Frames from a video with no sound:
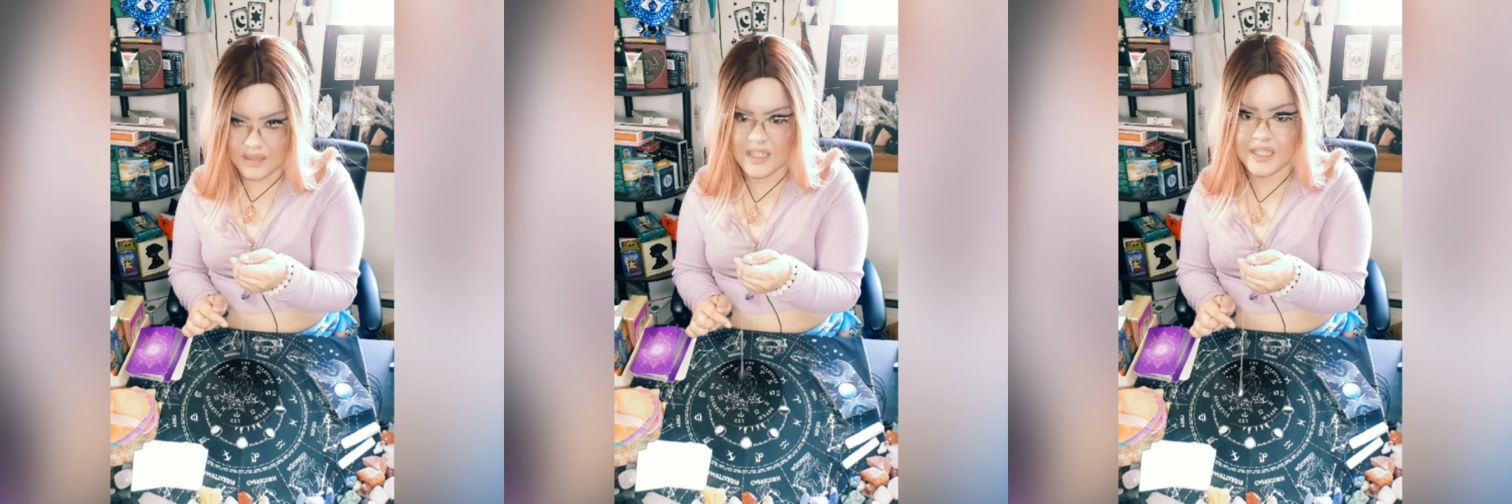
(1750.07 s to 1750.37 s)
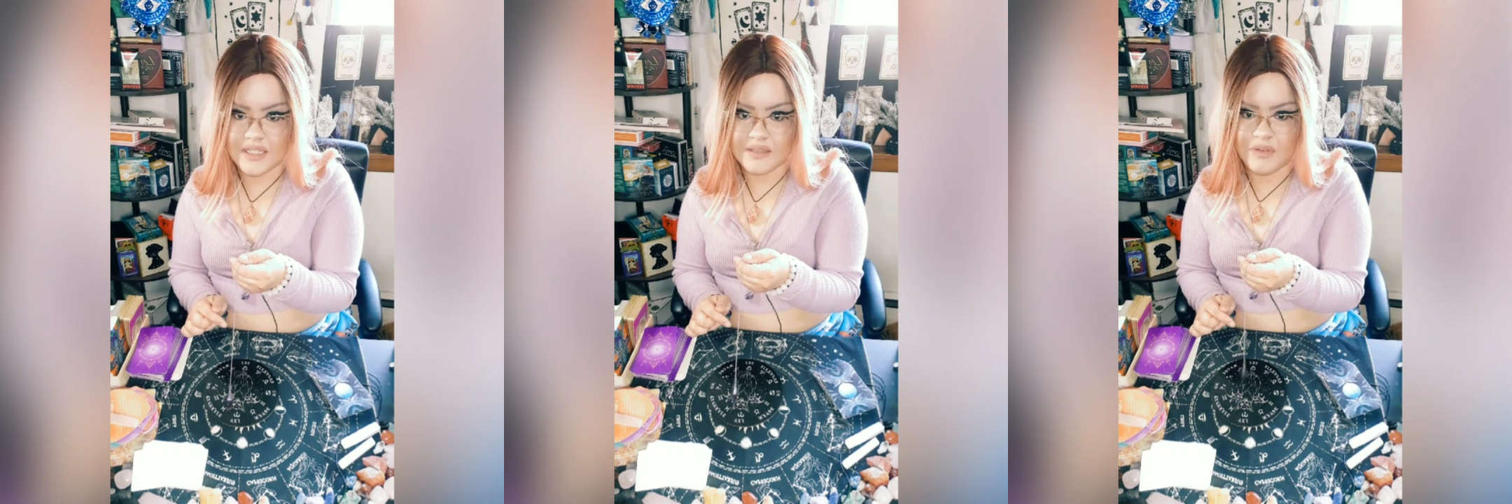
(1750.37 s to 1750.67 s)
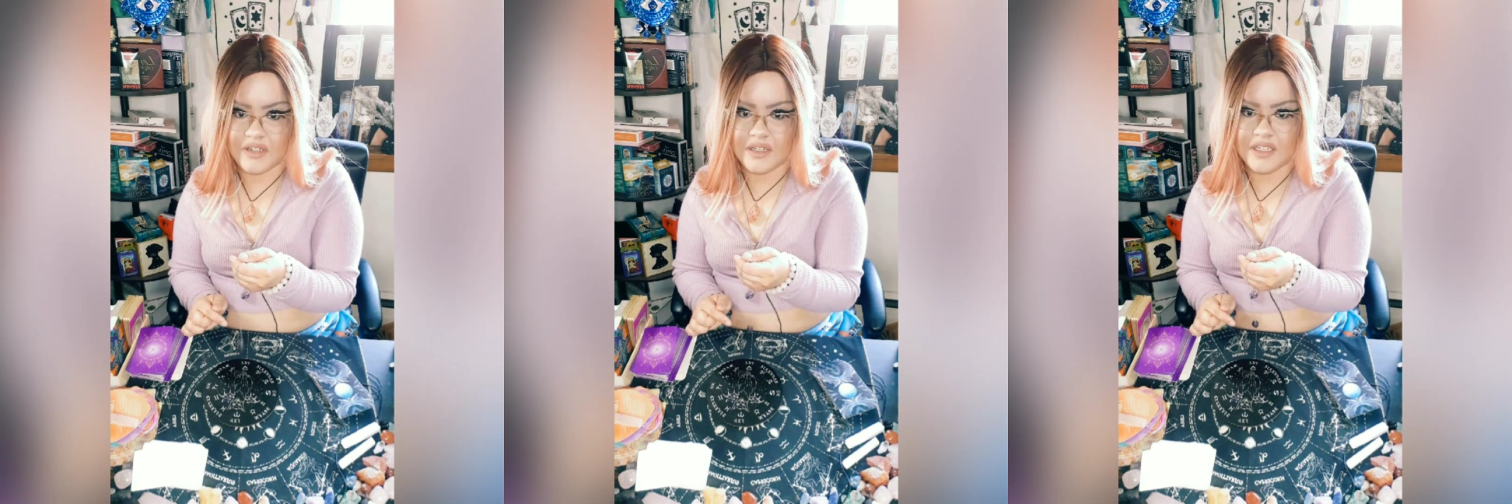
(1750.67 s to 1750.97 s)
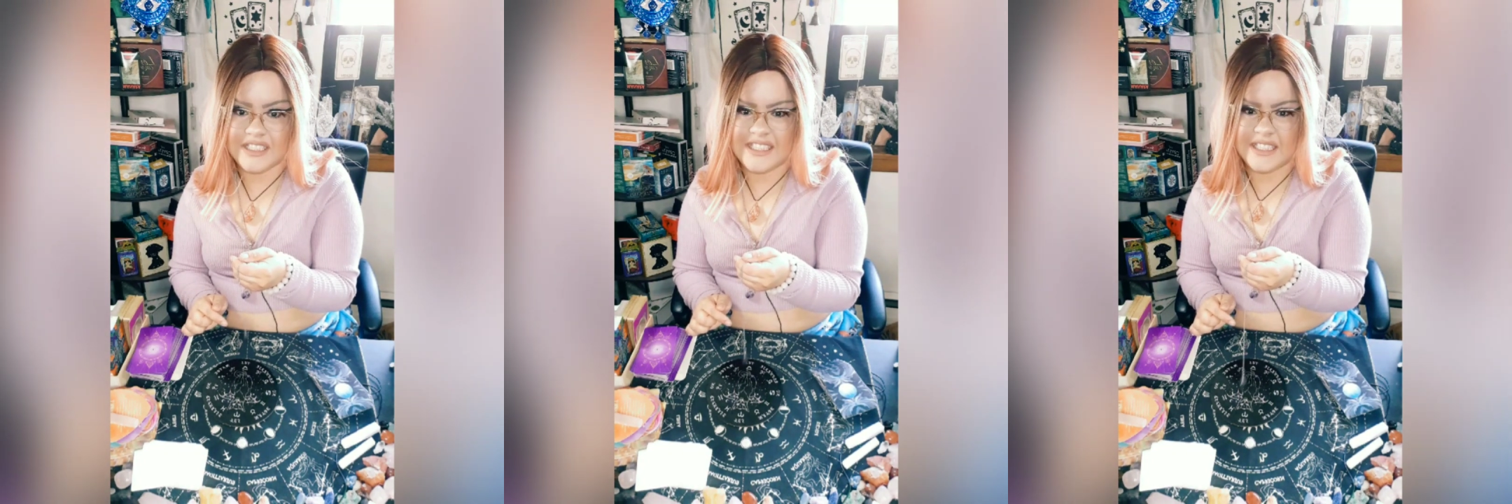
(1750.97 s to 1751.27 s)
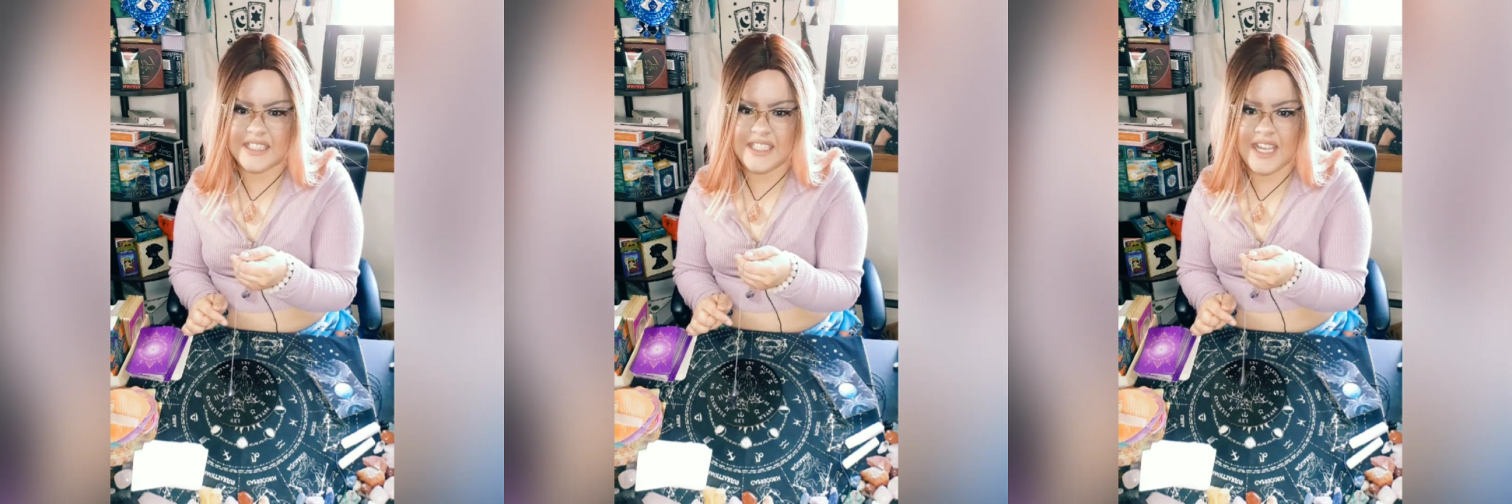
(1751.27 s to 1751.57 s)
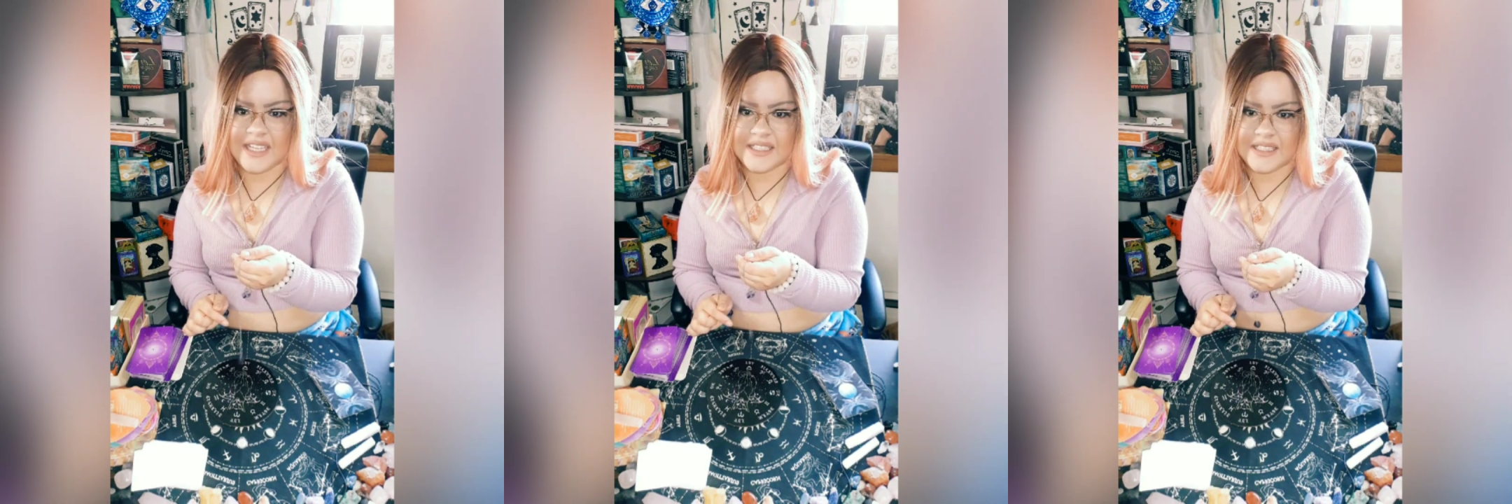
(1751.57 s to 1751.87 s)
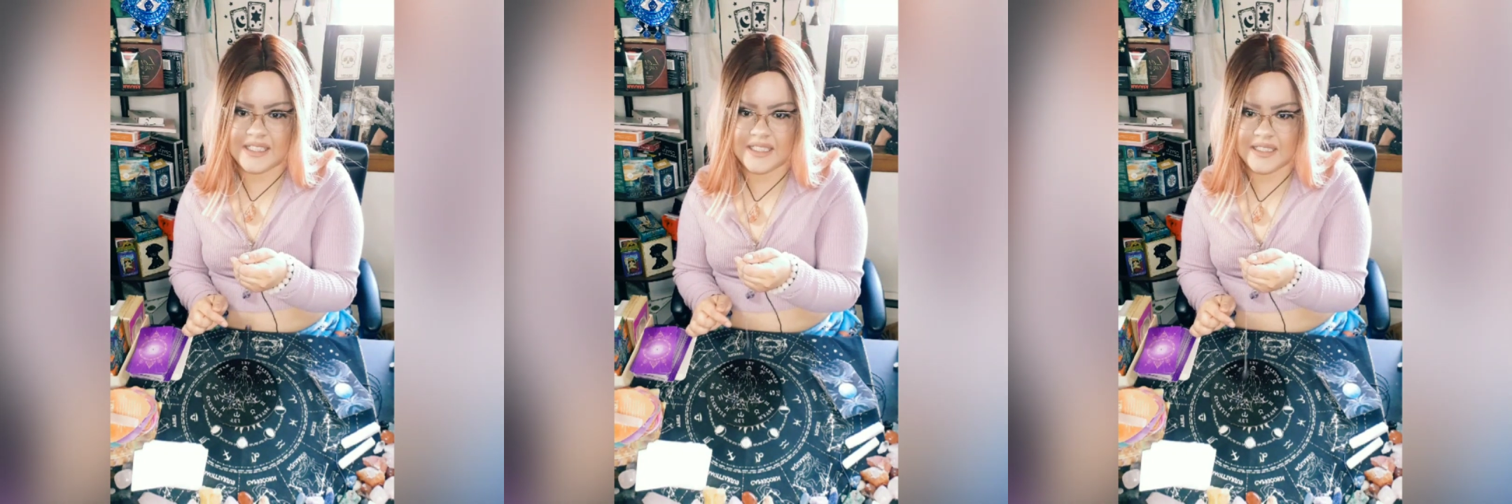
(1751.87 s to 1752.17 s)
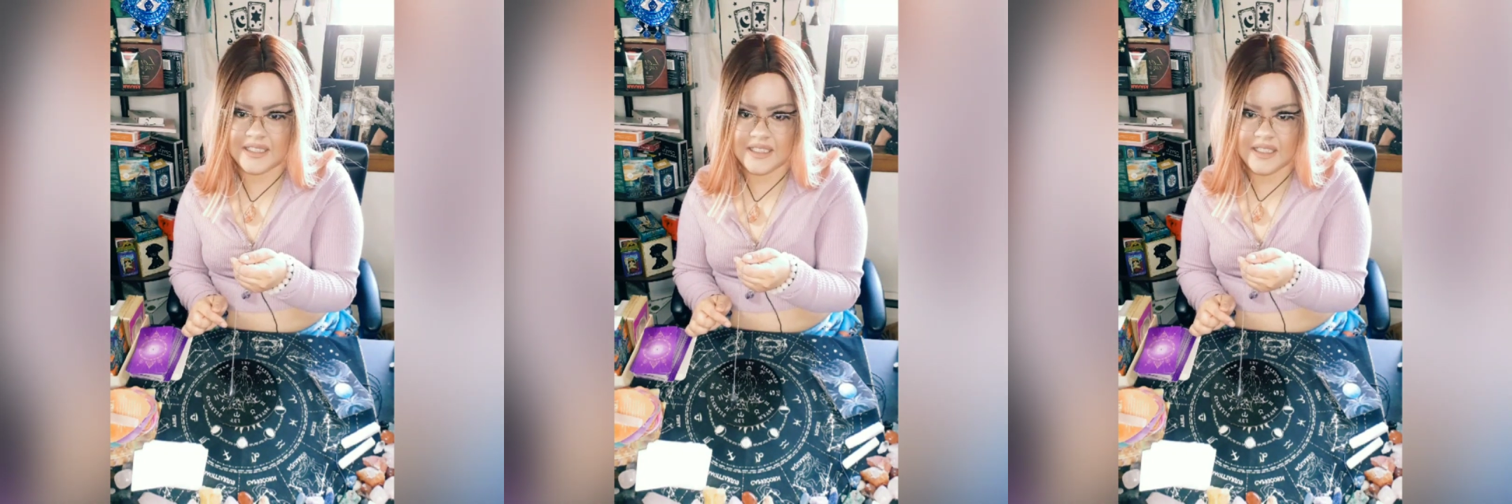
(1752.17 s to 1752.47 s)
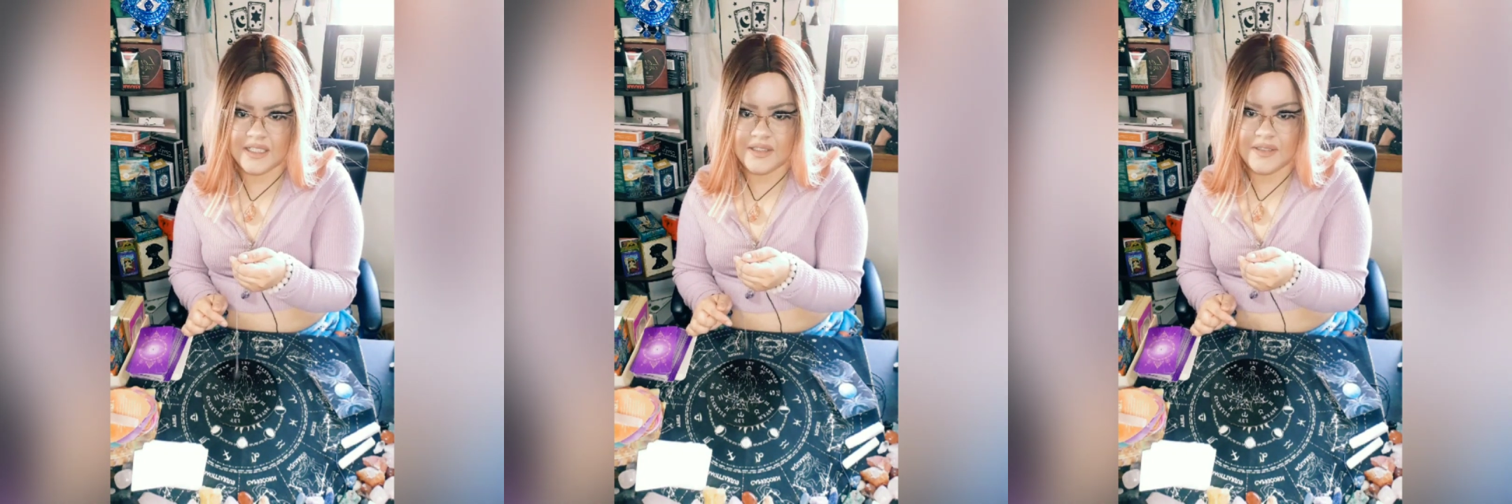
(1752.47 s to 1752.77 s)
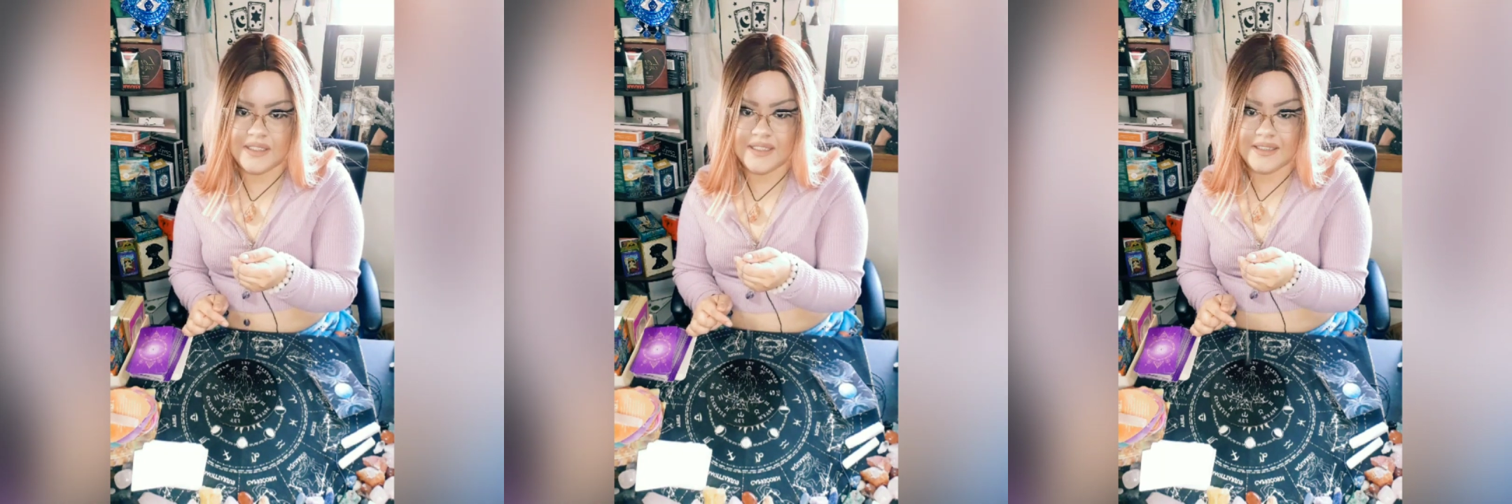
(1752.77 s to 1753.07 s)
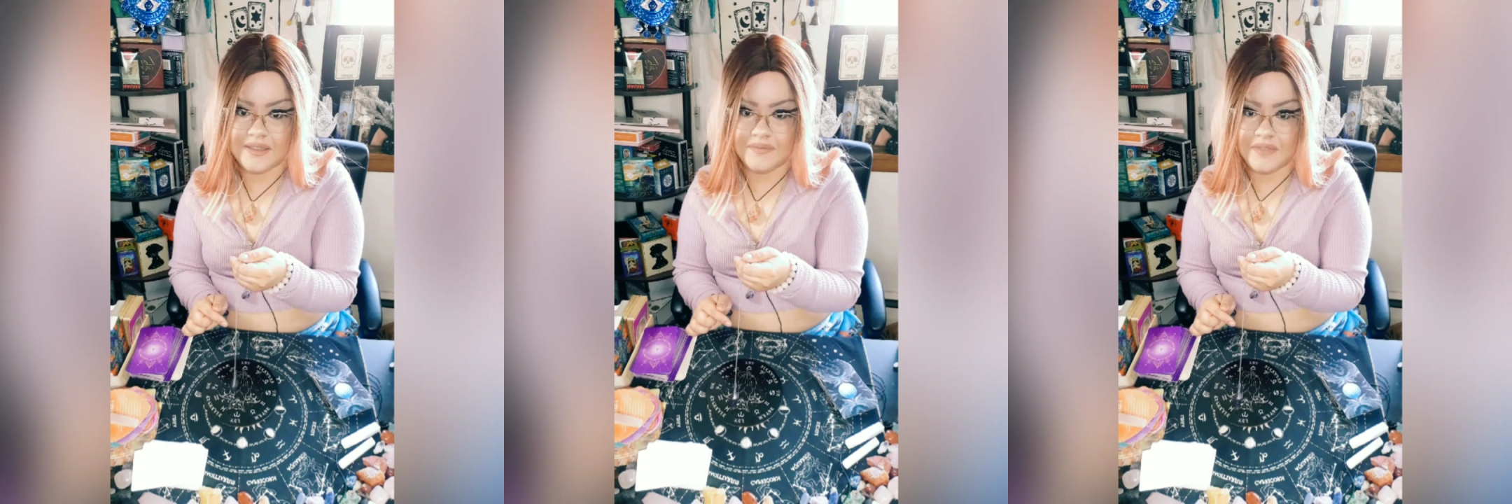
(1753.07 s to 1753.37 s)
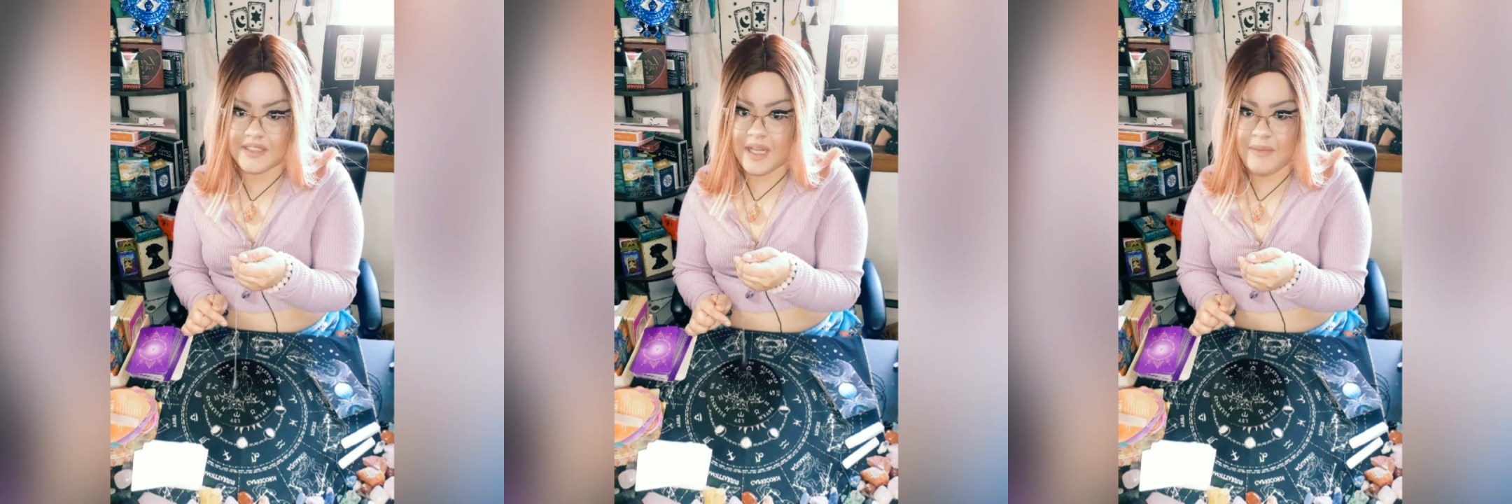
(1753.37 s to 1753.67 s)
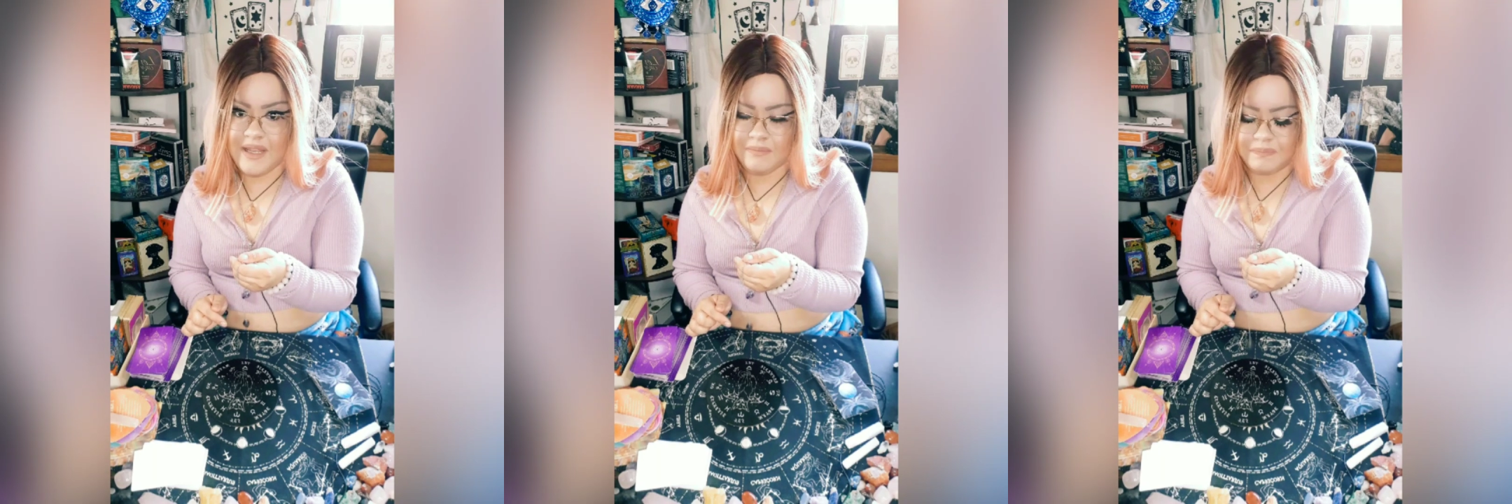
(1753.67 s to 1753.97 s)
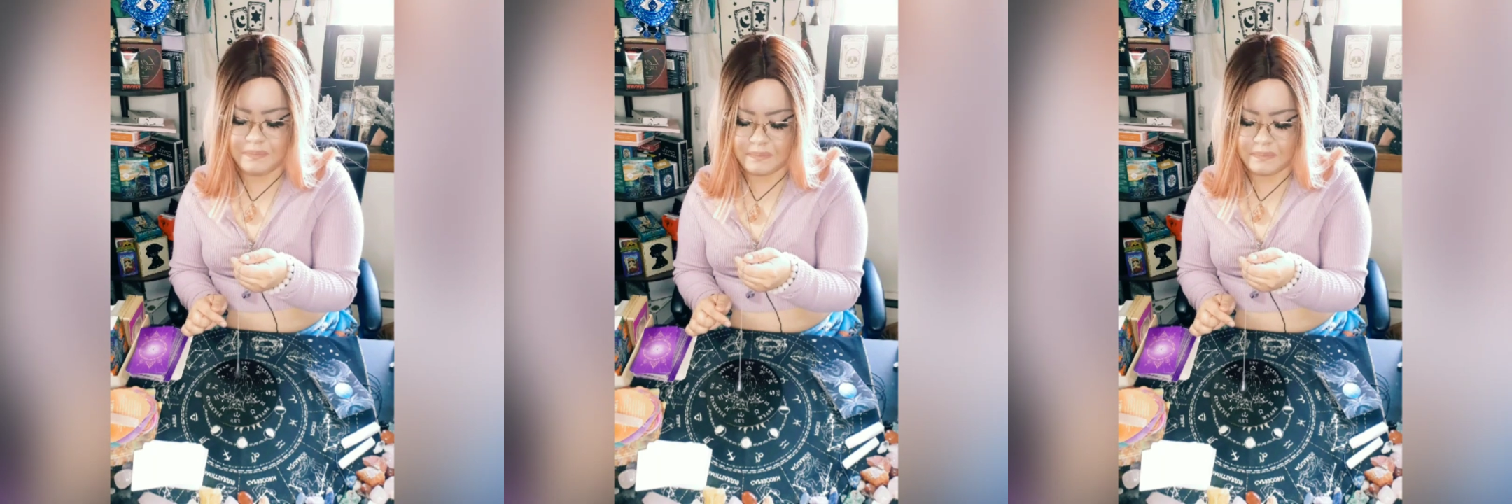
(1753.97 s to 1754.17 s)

Look at this, Bert. Yes. You see this? It's not me.